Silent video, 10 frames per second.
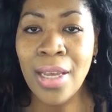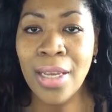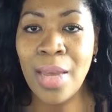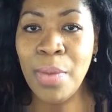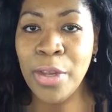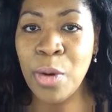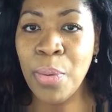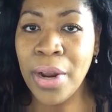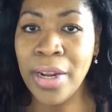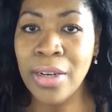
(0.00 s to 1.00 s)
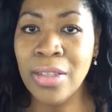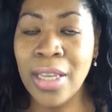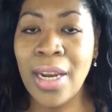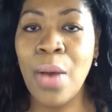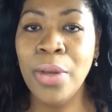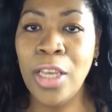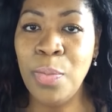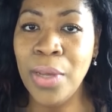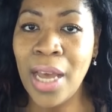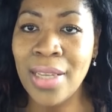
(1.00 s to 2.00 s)
Keep me in your prayers, and I will
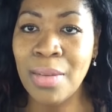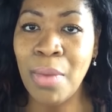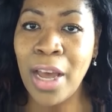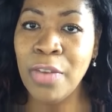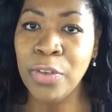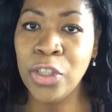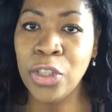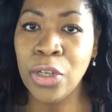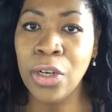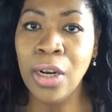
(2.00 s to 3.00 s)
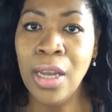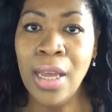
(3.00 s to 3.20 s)
keep you guys in mind for sure.